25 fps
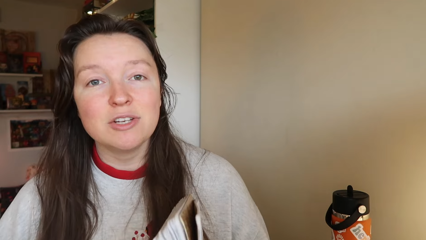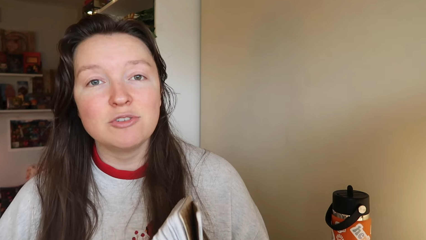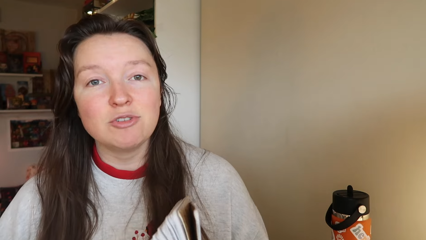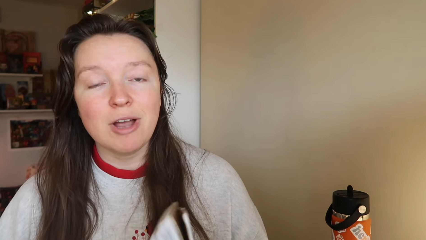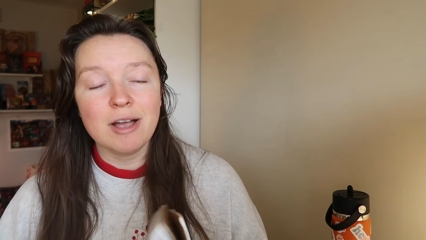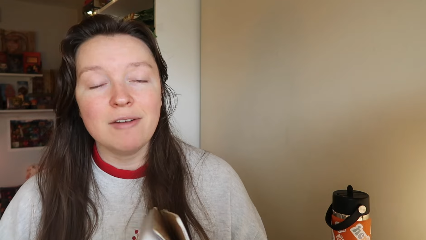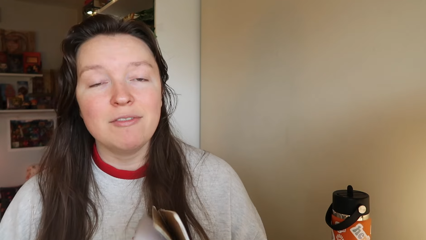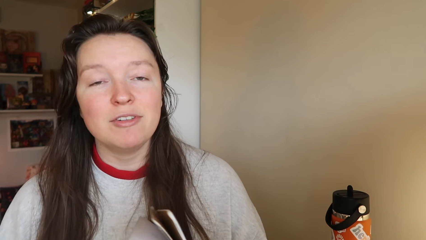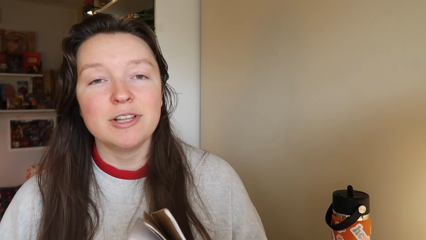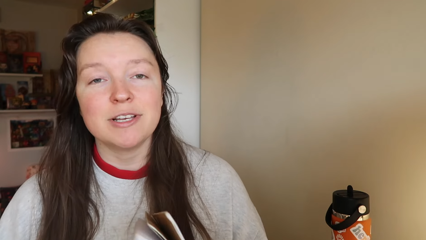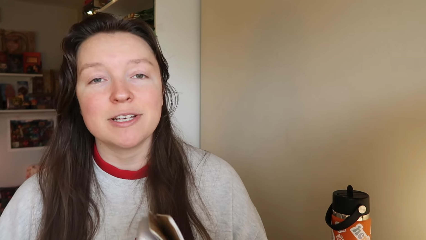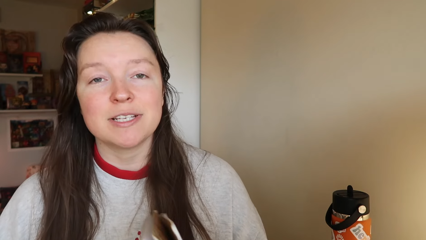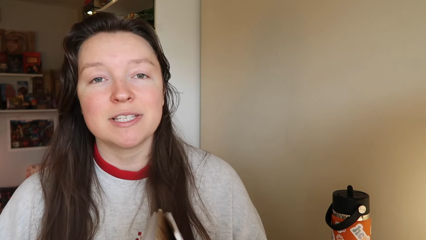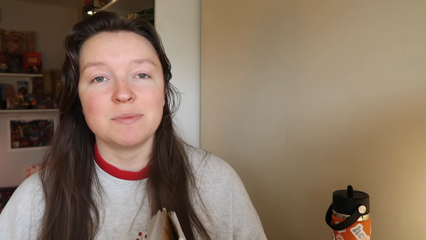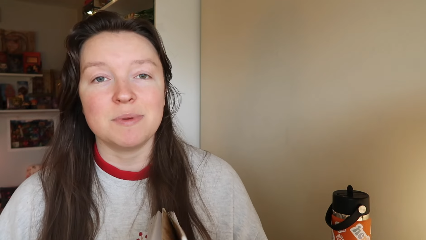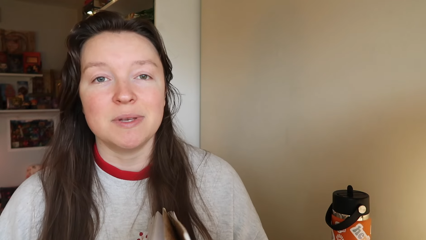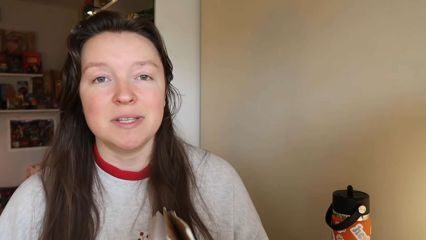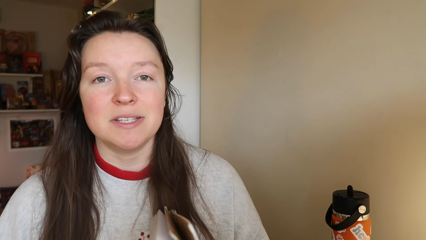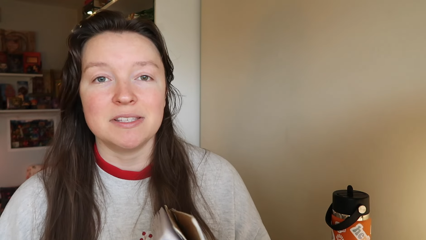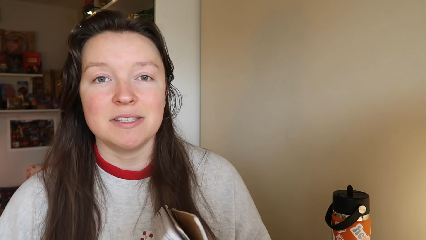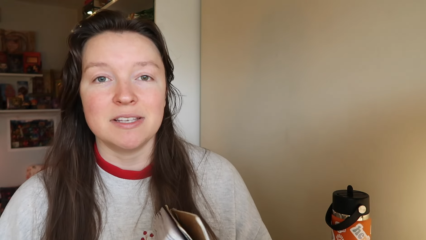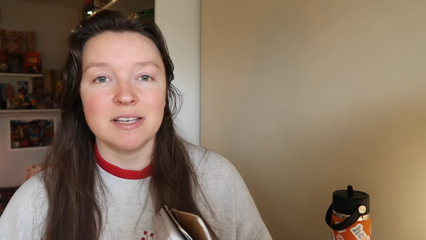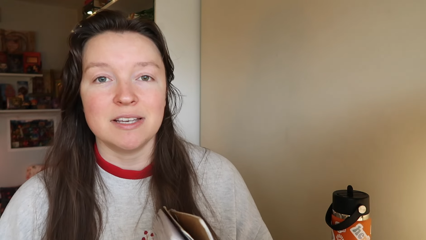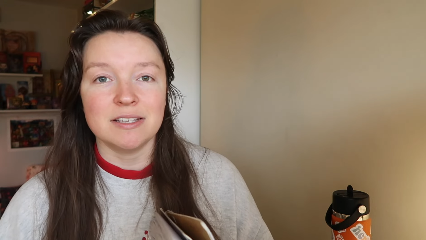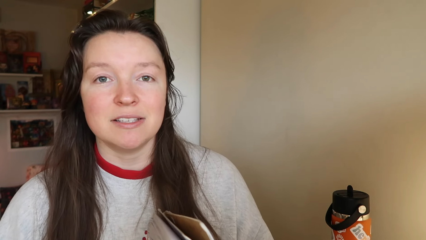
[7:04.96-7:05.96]
travel
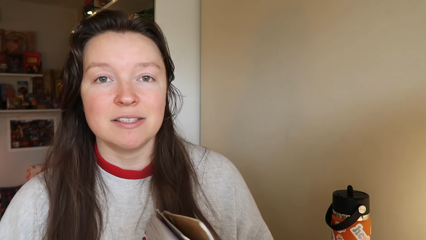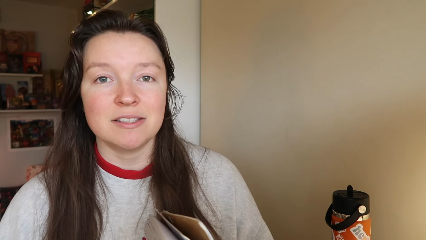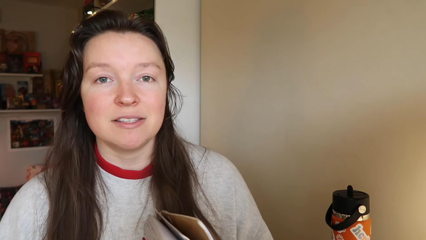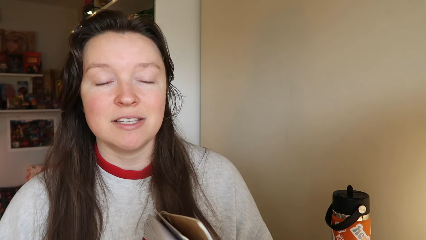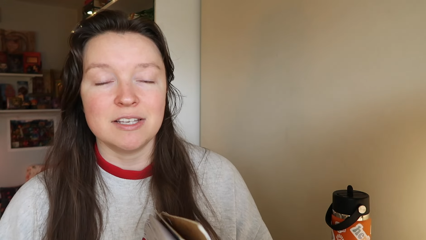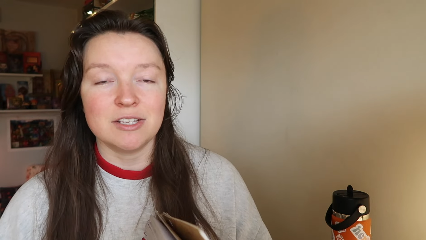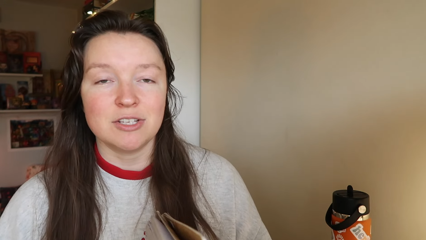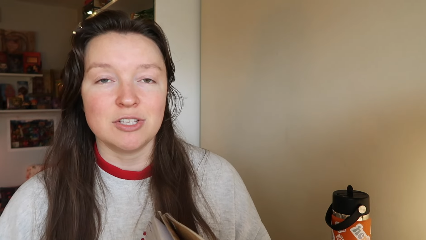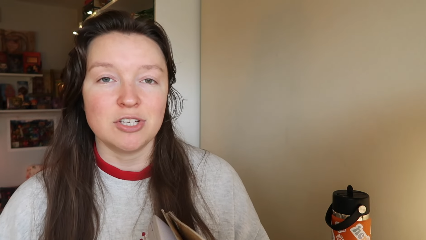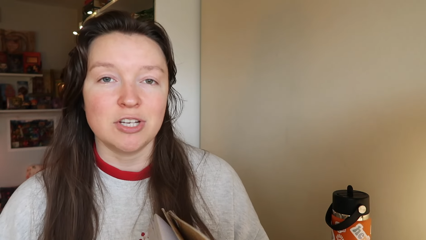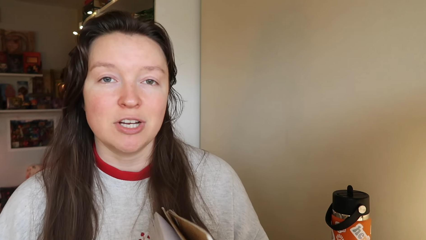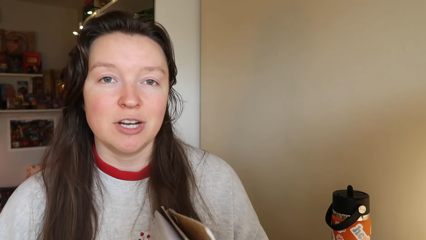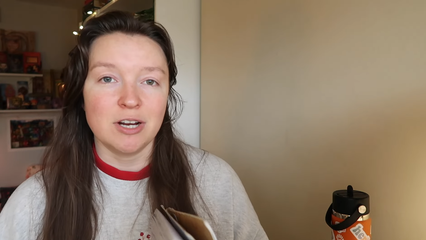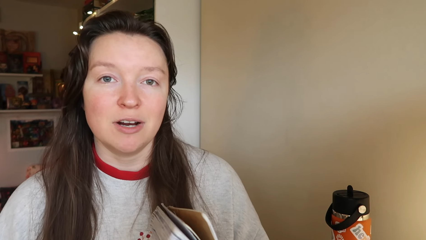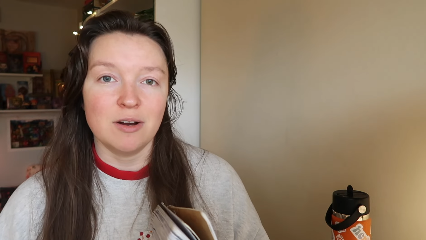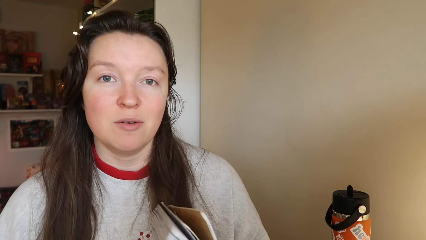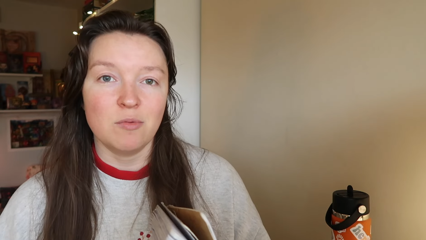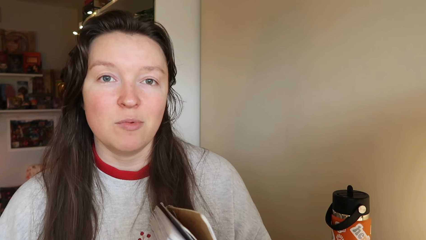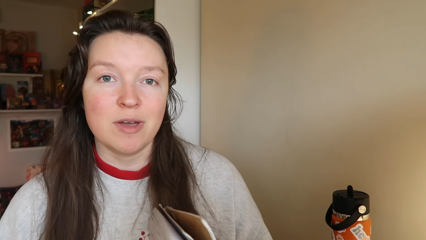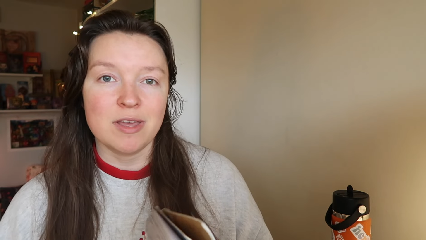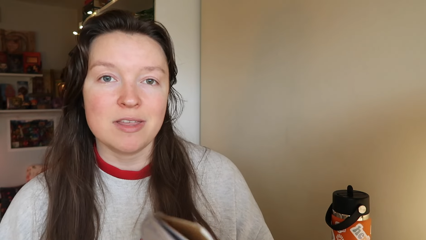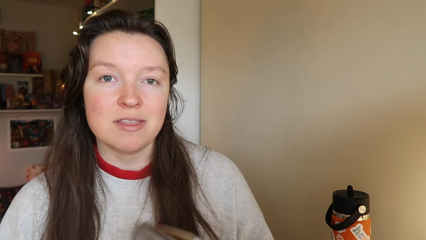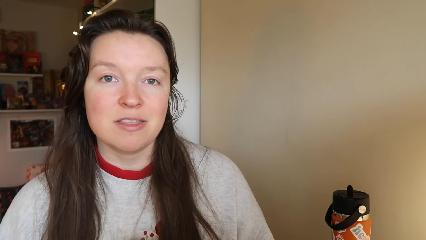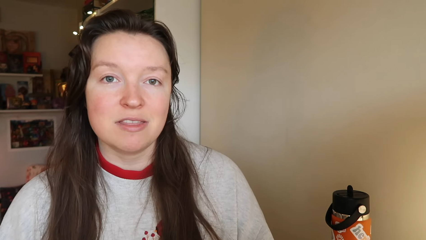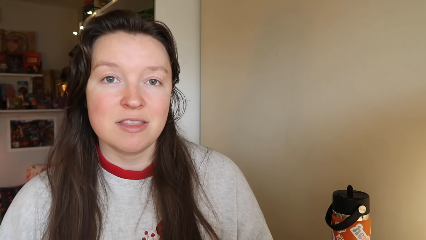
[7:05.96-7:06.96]
expenses this year
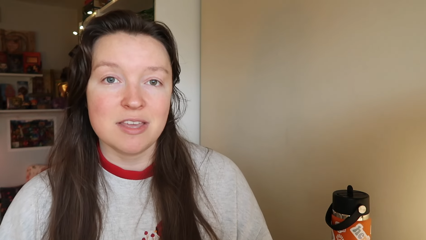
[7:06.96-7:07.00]
with